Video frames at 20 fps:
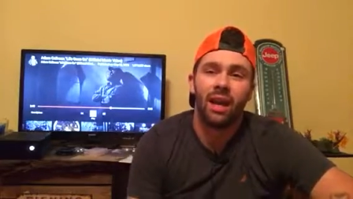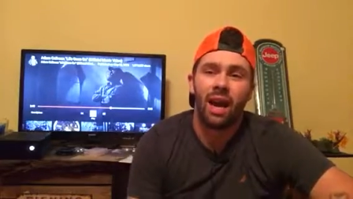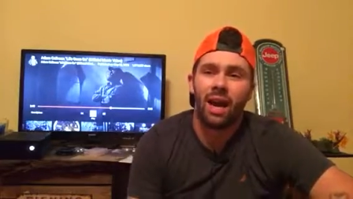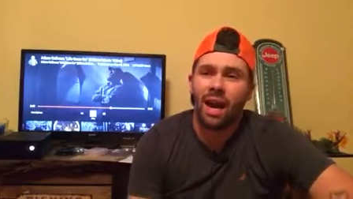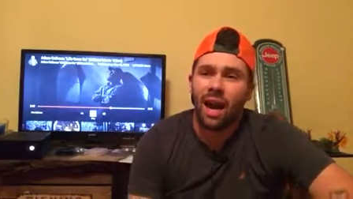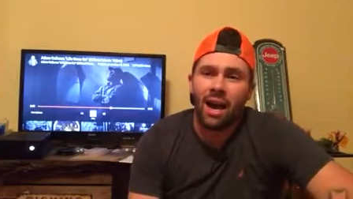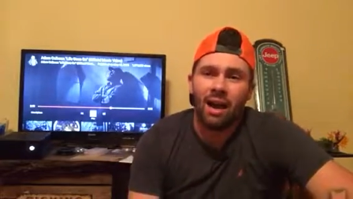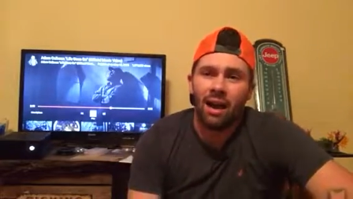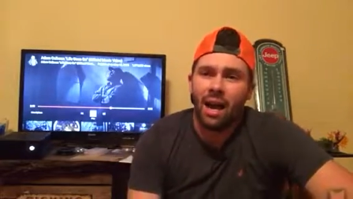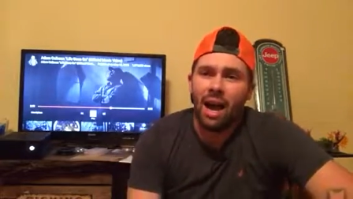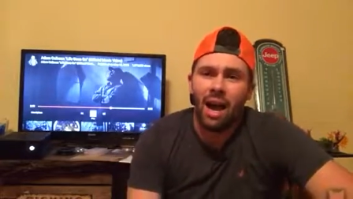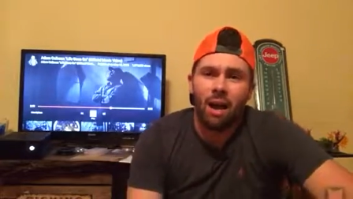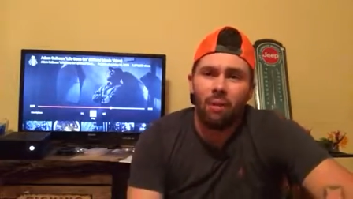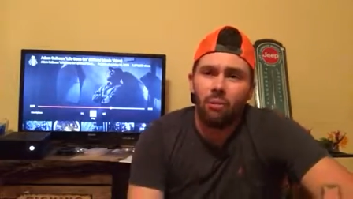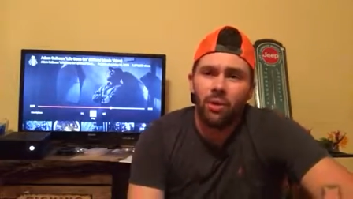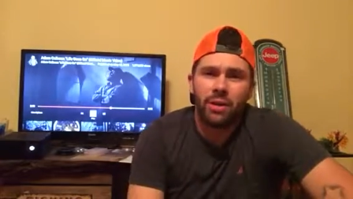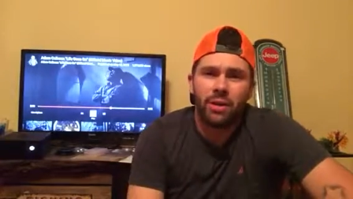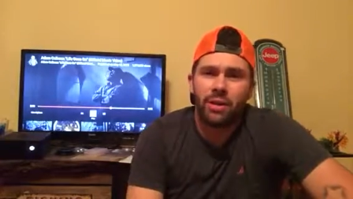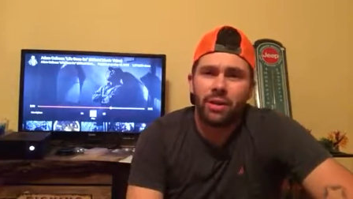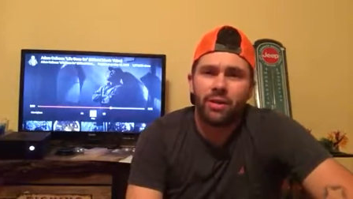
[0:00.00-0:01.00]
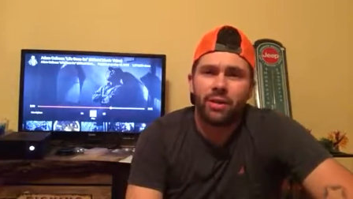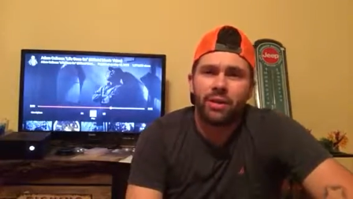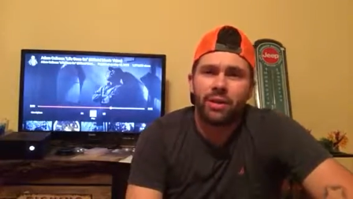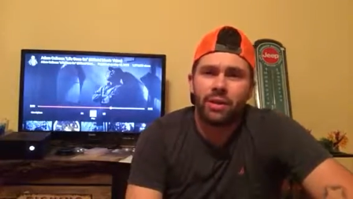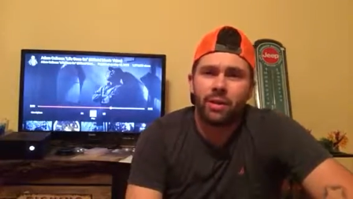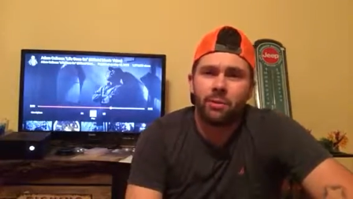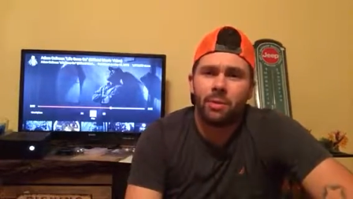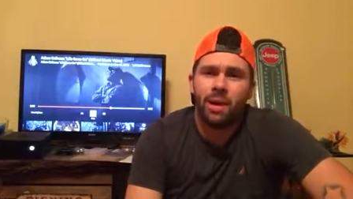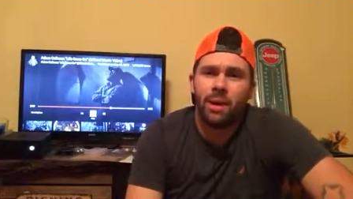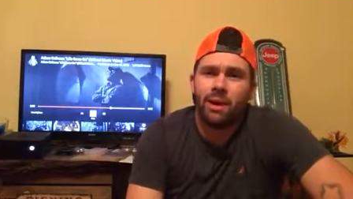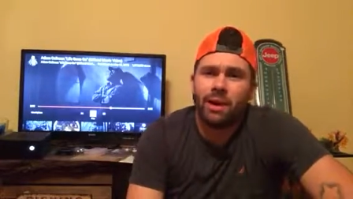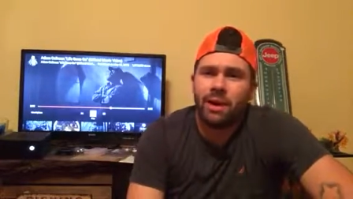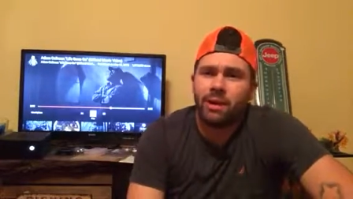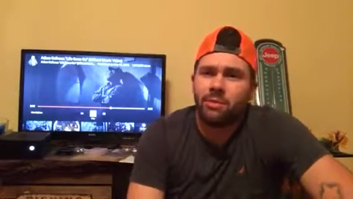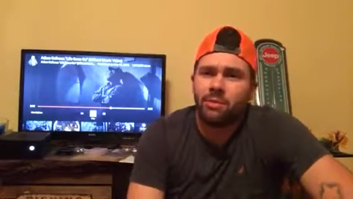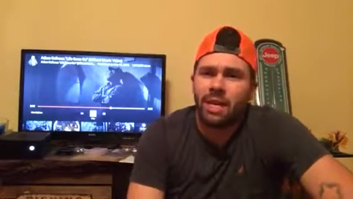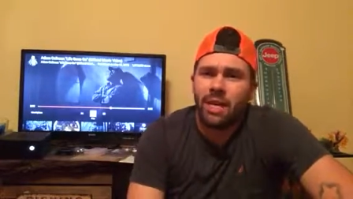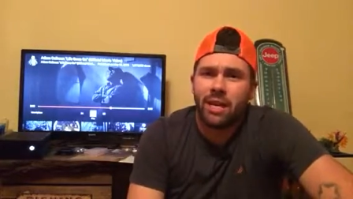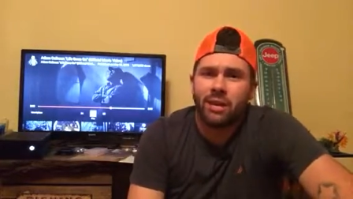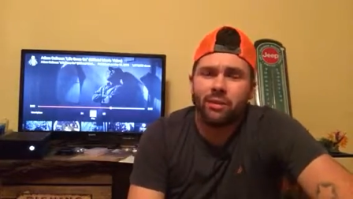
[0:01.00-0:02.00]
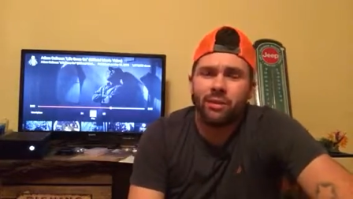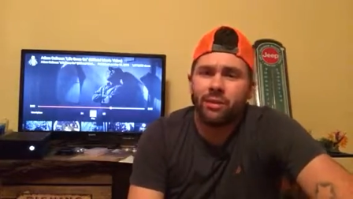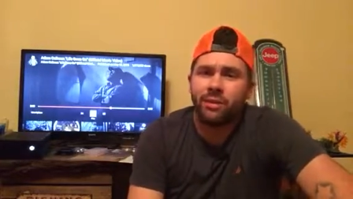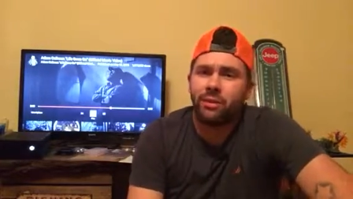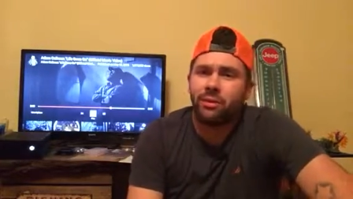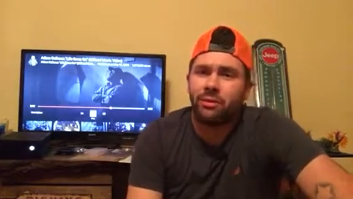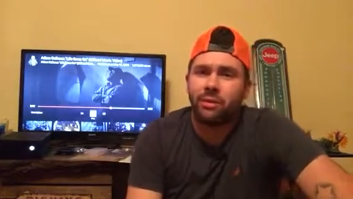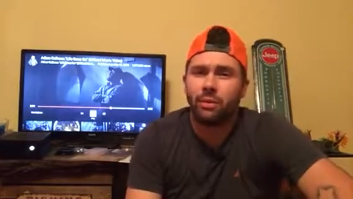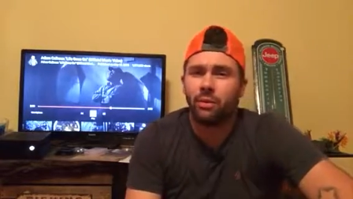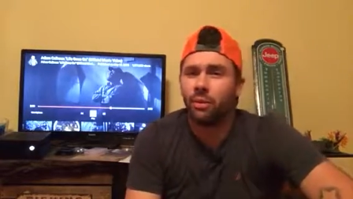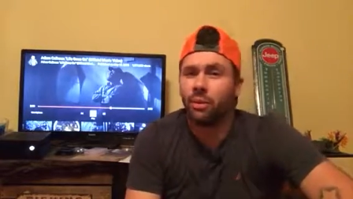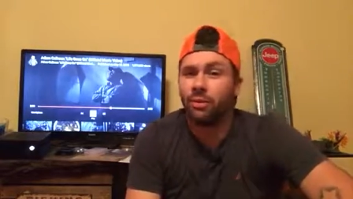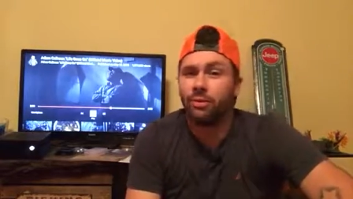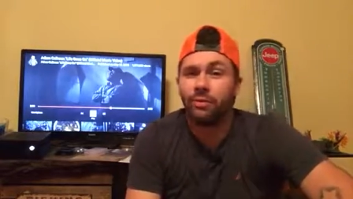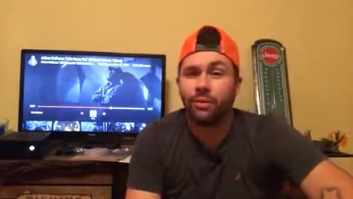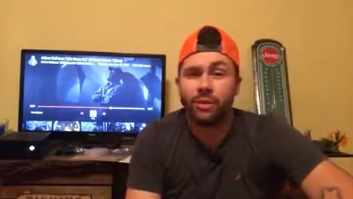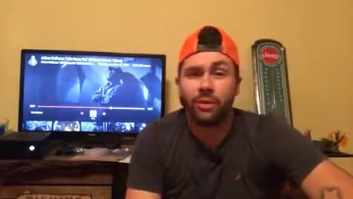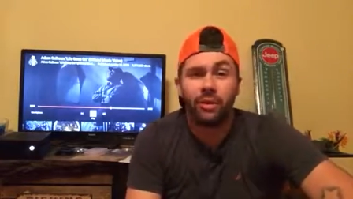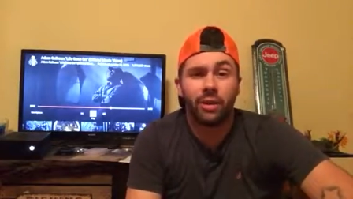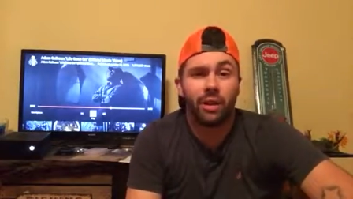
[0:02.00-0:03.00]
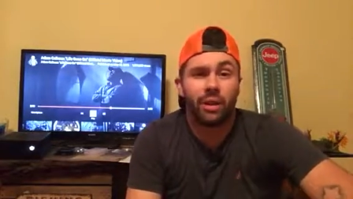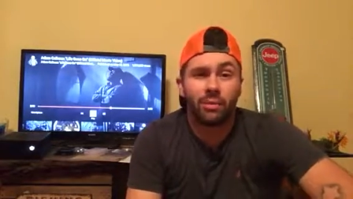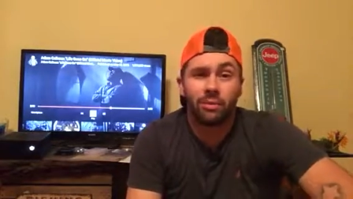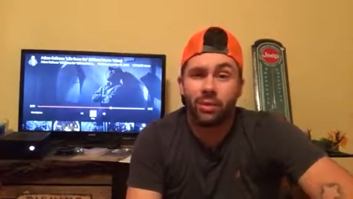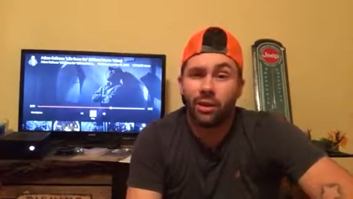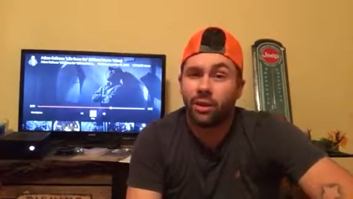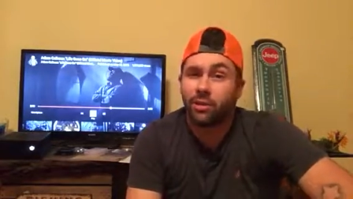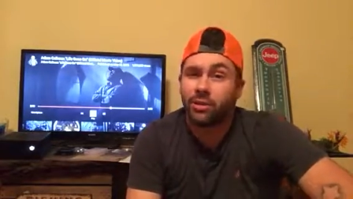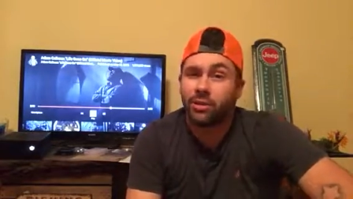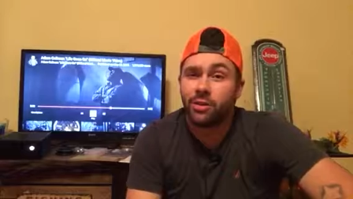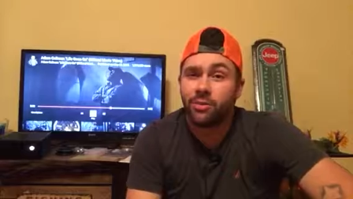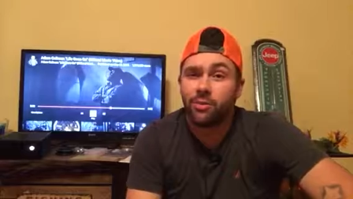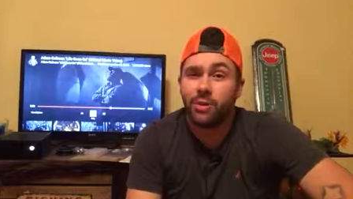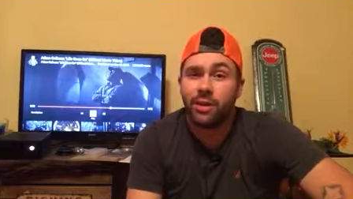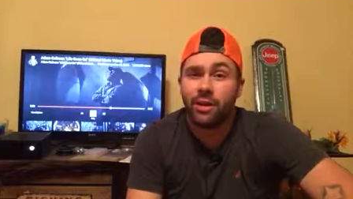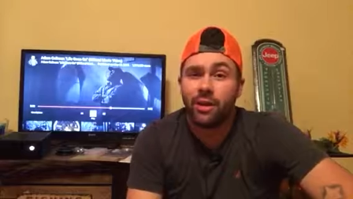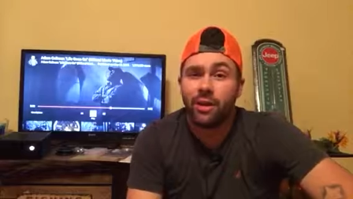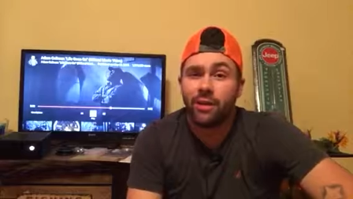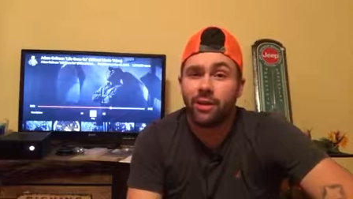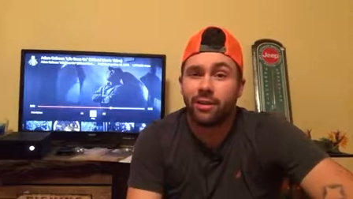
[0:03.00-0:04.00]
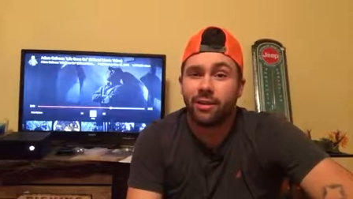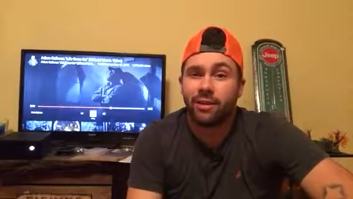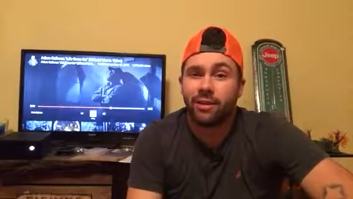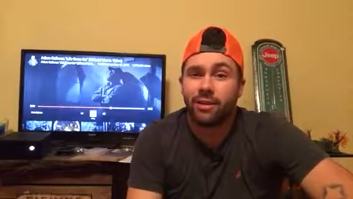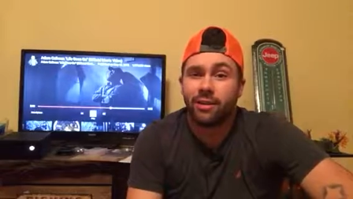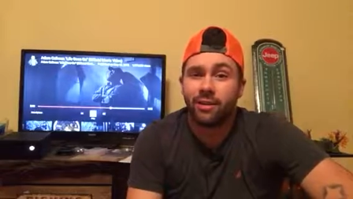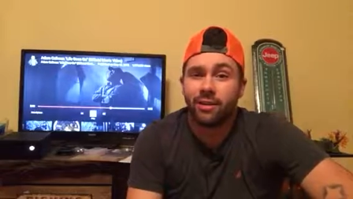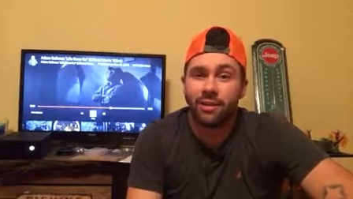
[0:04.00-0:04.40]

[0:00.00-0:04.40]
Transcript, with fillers: I, I wouldn't know anything about Adam Calhoun if it wasn't for Upchurch, to be honest.